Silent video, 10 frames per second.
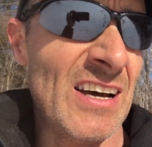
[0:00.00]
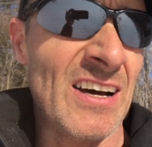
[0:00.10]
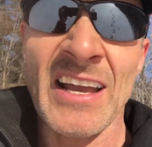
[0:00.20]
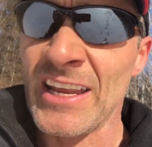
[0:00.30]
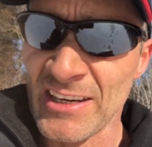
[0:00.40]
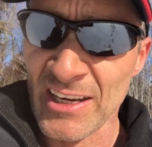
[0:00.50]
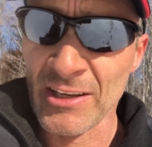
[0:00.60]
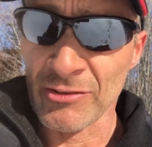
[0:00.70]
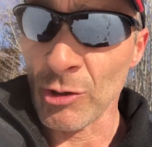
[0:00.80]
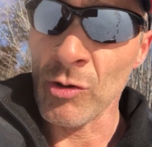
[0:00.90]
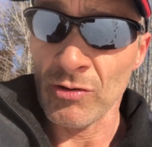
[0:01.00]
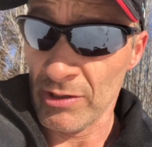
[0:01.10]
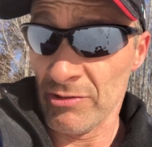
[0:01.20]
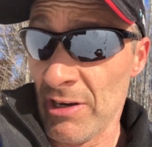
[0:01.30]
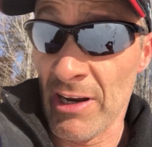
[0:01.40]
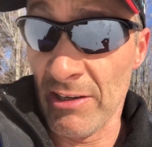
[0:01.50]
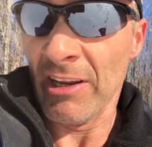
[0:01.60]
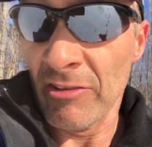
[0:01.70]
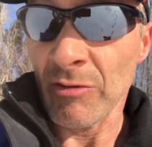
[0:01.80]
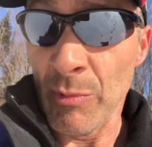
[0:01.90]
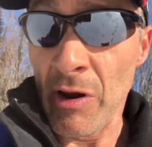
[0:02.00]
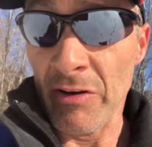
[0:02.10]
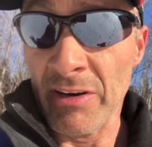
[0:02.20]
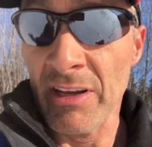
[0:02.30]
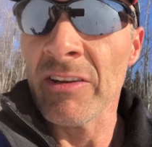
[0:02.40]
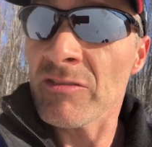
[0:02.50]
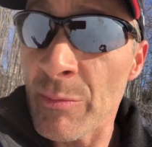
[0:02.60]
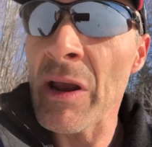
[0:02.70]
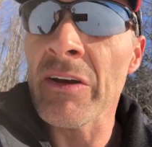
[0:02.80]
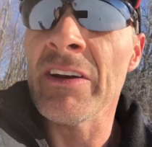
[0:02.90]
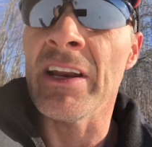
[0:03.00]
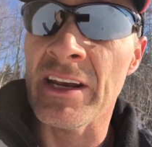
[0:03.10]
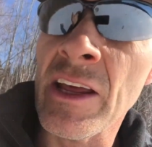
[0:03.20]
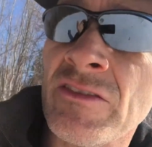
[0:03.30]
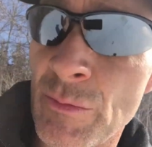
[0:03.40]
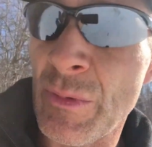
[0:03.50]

and isn't married and hasn't been